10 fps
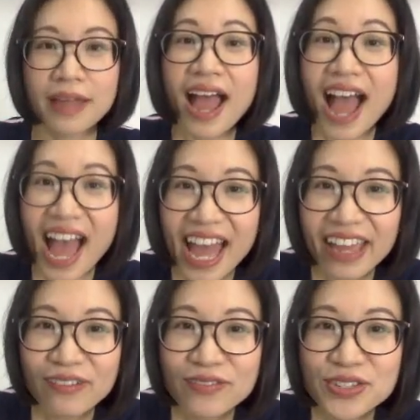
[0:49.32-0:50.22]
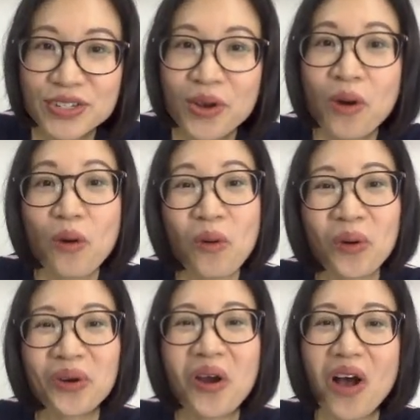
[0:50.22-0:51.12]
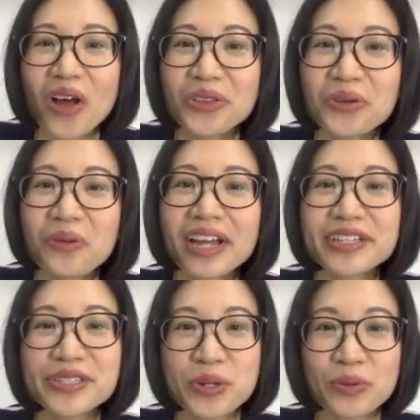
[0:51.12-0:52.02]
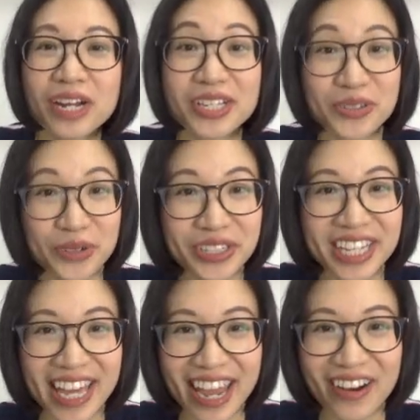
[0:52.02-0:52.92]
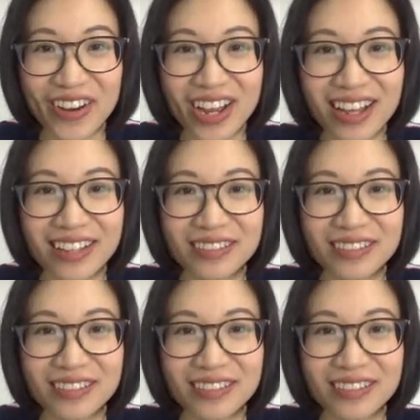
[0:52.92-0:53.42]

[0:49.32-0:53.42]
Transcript: Hives, or otherwise known as urticaria.